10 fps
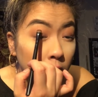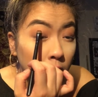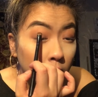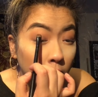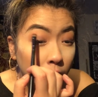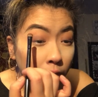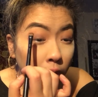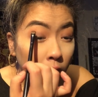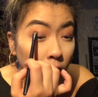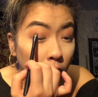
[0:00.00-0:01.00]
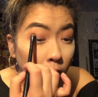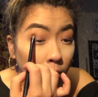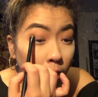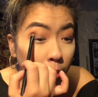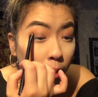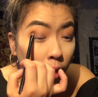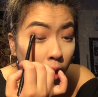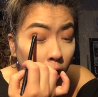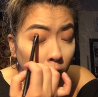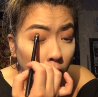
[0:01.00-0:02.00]
to give it a little bit more
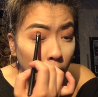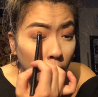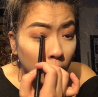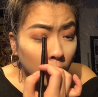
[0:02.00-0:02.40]
color.